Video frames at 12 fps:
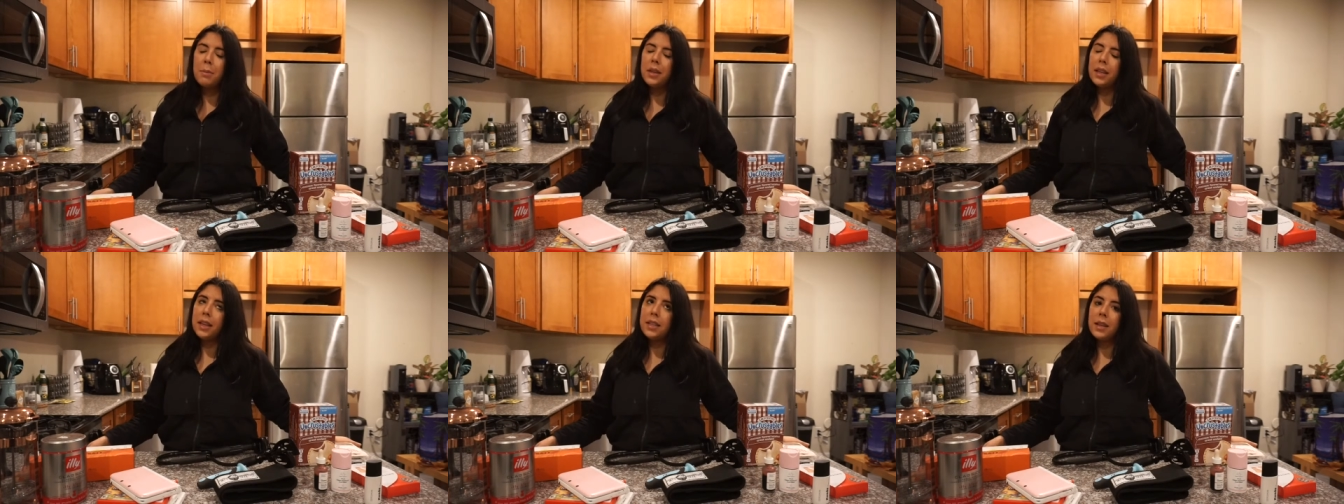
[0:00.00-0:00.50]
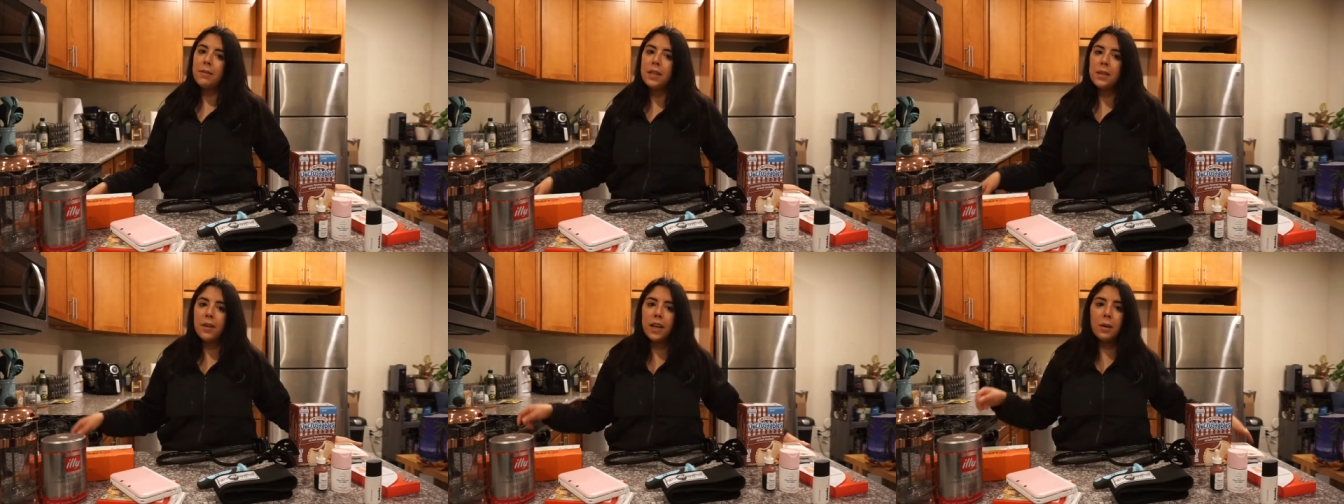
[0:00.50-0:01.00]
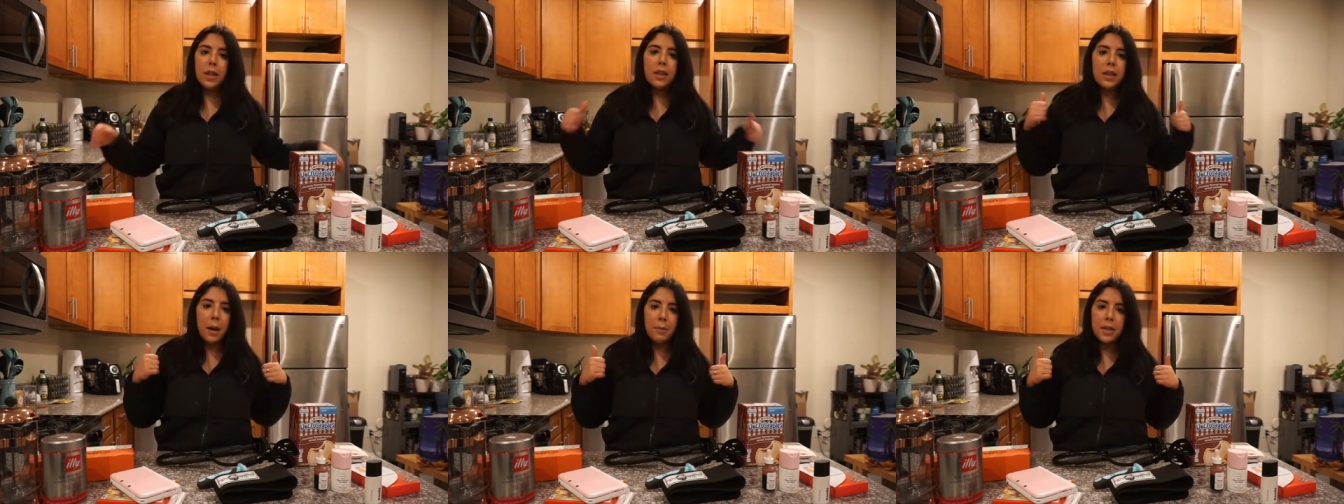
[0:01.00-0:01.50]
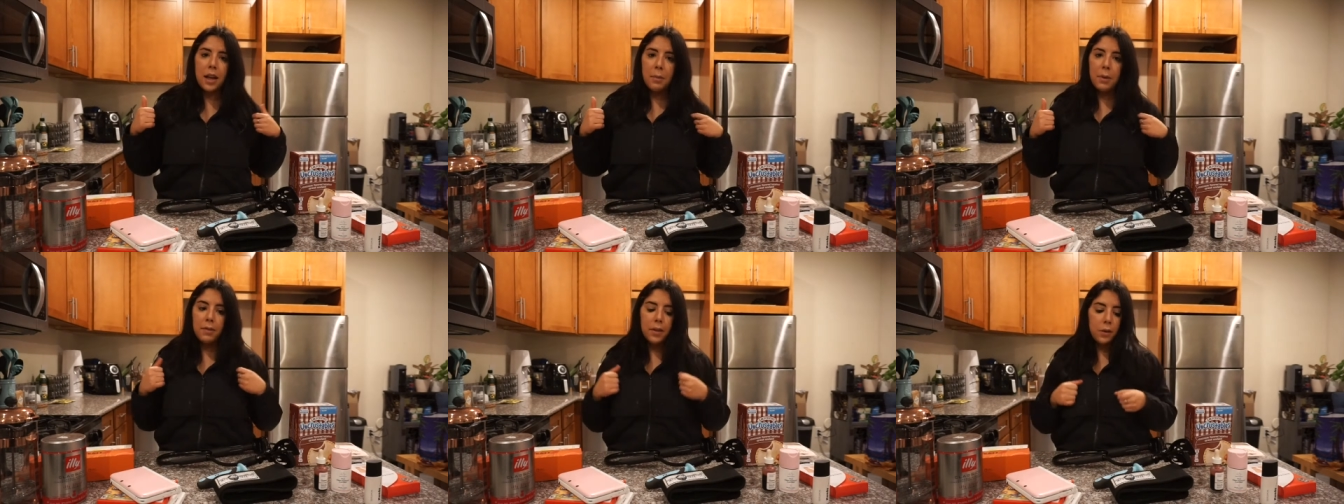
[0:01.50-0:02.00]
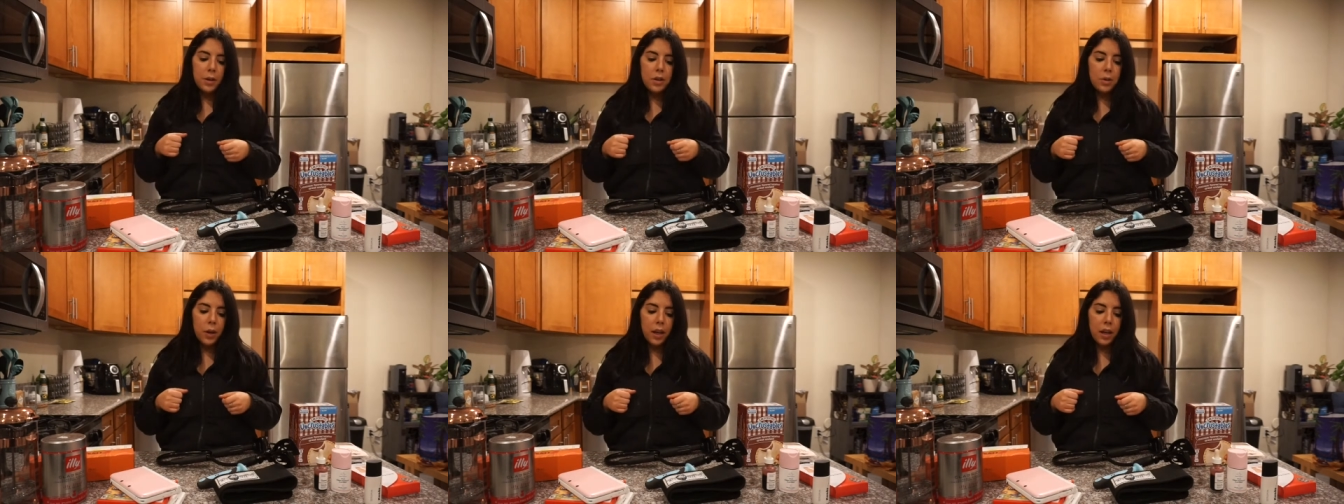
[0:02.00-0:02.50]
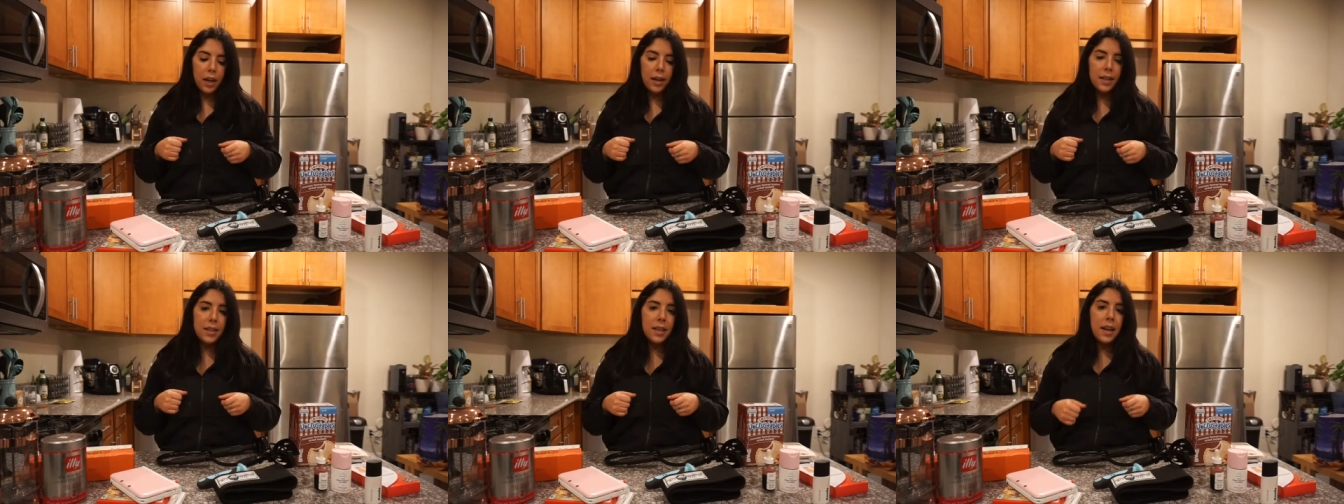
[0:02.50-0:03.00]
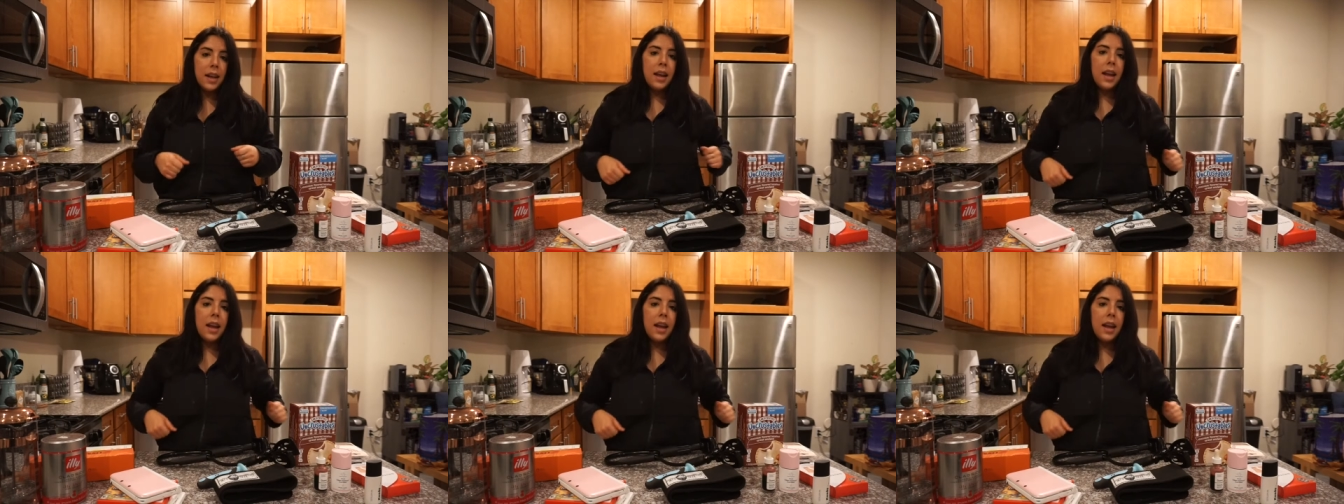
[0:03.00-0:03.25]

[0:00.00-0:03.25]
Please give this video a thumbs up if you enjoyed it